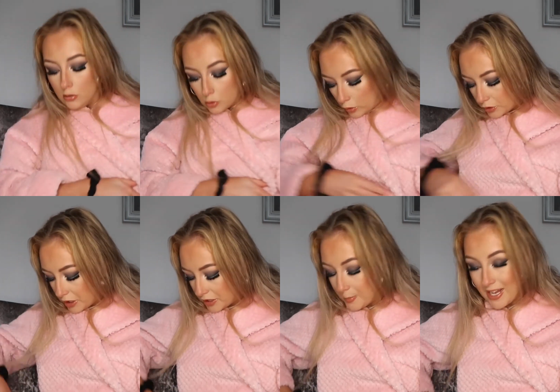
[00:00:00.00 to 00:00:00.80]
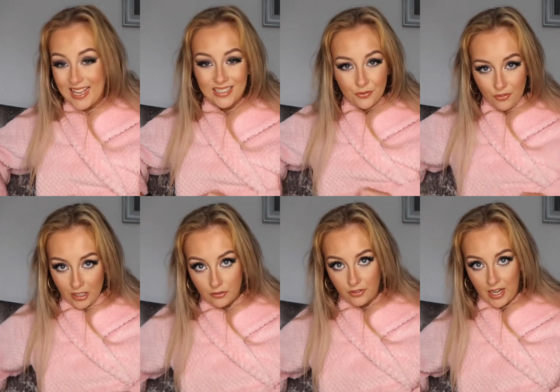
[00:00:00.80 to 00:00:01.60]
Don't judge me, it's
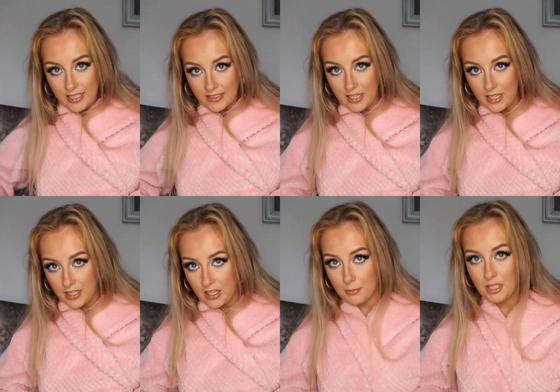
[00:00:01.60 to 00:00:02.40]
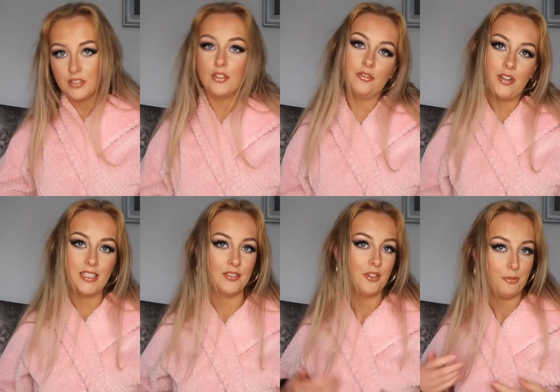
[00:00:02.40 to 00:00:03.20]
Fun Friday. I mean, it's not
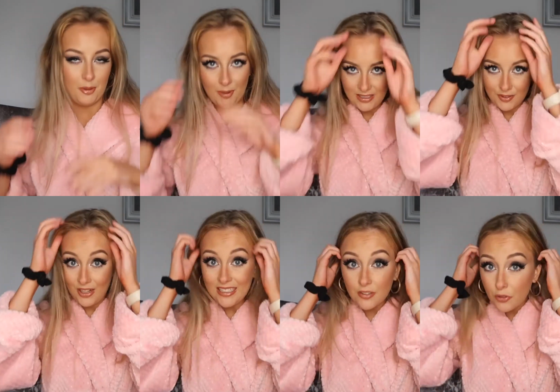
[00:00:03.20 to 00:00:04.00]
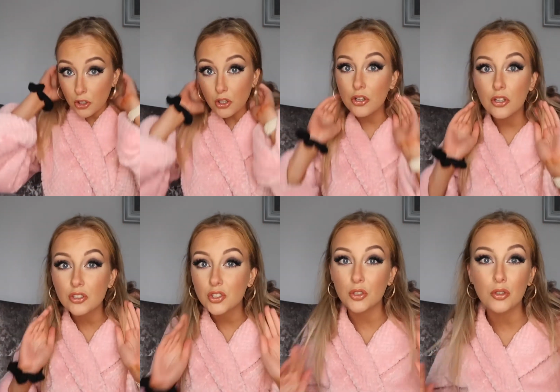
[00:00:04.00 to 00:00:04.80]
Friday for me, but it's Friday for you,
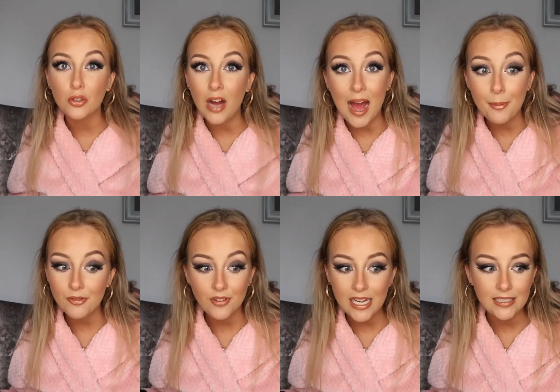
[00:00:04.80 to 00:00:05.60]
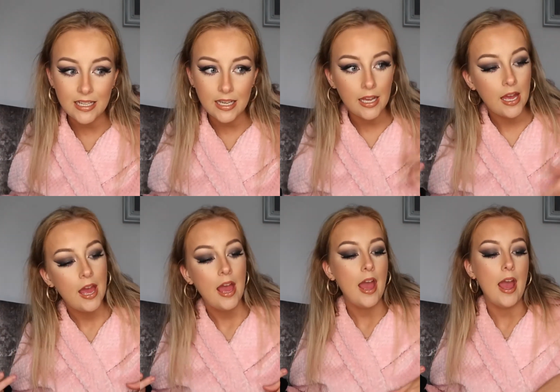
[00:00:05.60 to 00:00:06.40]
so happy Friday.
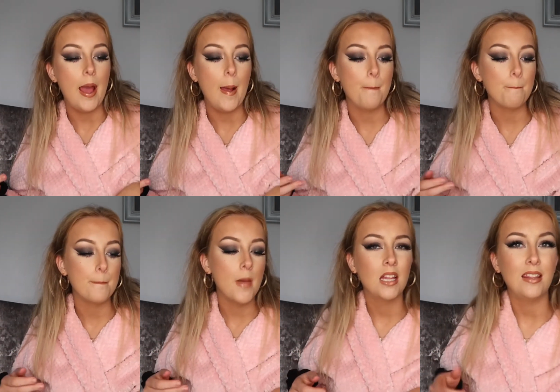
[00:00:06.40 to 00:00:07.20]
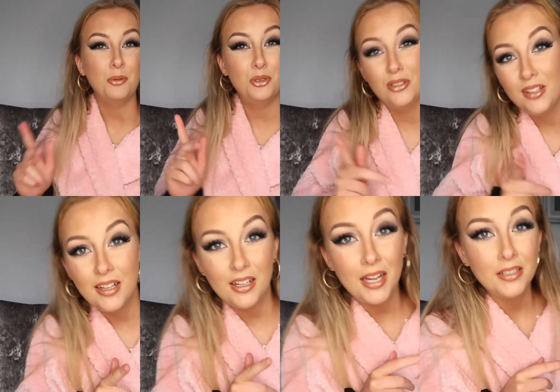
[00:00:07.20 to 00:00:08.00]
Um, that was really
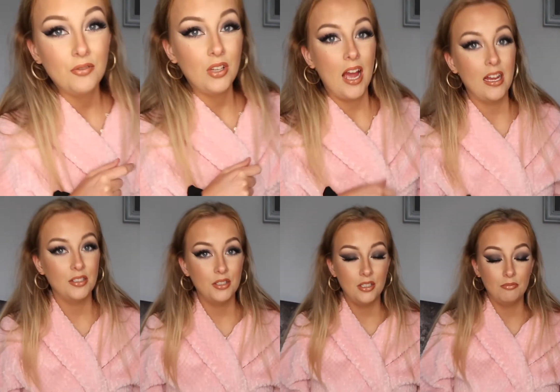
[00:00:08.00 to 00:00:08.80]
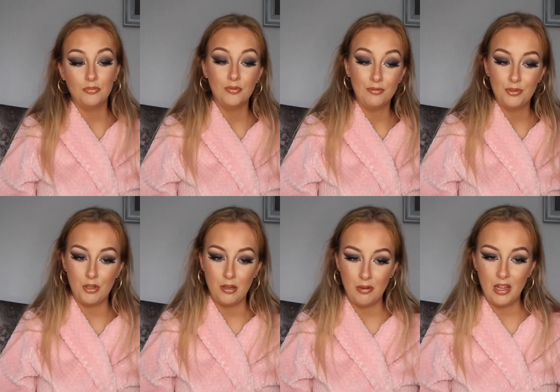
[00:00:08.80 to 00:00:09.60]
aggressive, actually. I'm, I'm
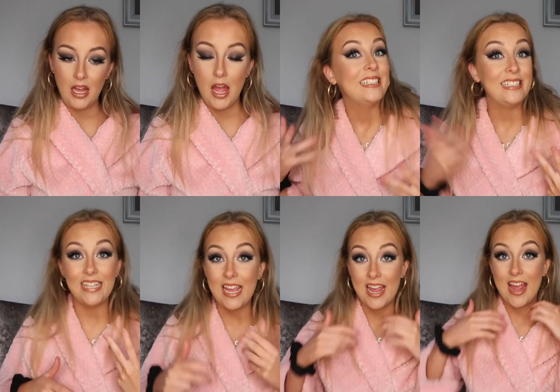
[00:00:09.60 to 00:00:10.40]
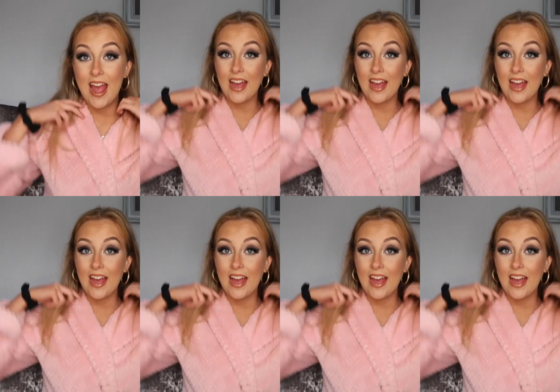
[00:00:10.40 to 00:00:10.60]
sorry about that. Today,